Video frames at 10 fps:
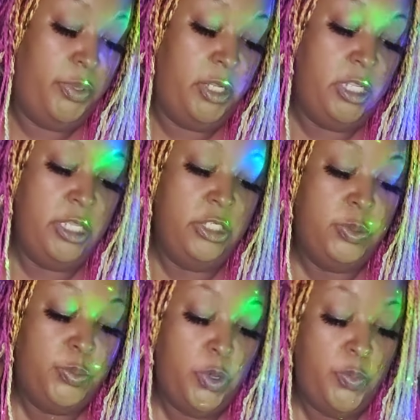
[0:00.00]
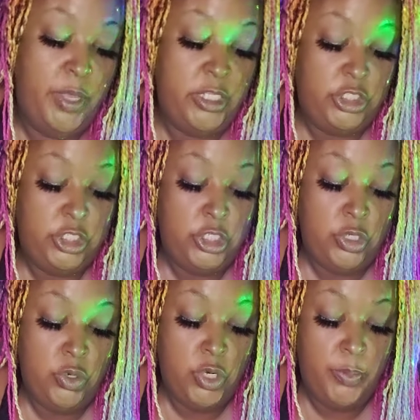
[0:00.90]
Police,
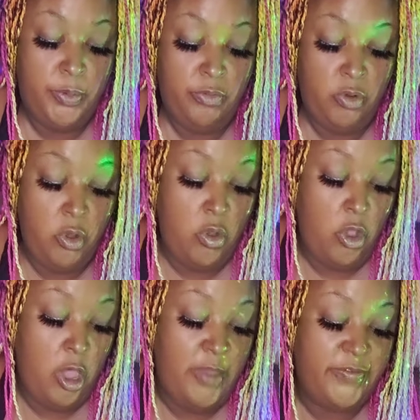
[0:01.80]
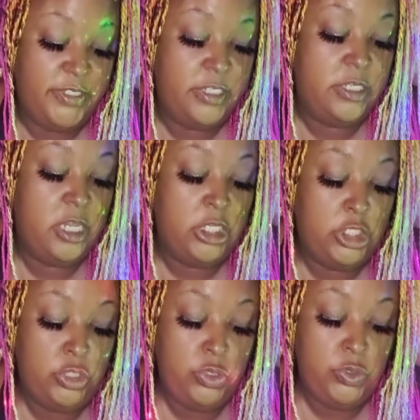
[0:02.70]
probation, or parole officer
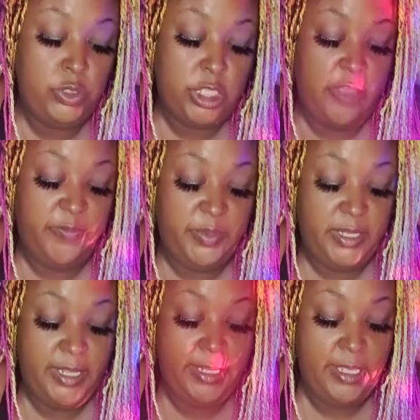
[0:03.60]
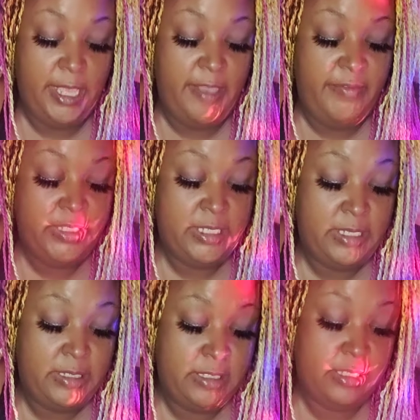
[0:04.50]
accused of planting
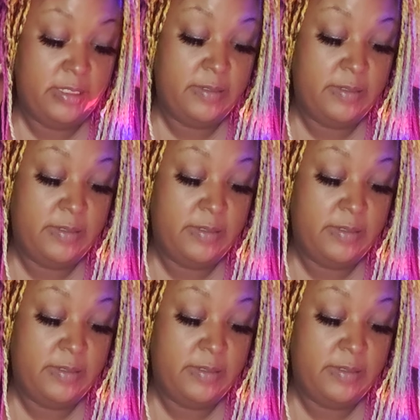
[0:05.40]
evidence.